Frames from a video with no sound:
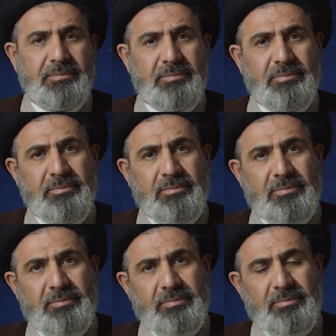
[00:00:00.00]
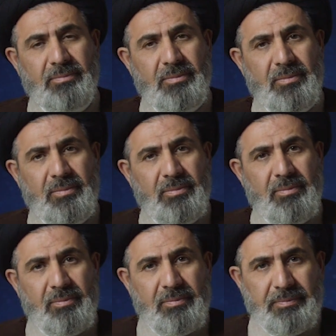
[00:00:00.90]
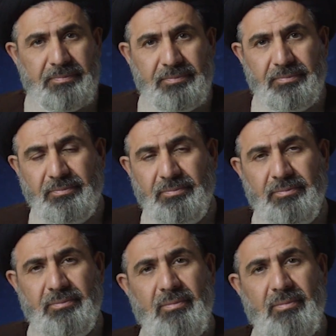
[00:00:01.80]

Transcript: (no one is talking)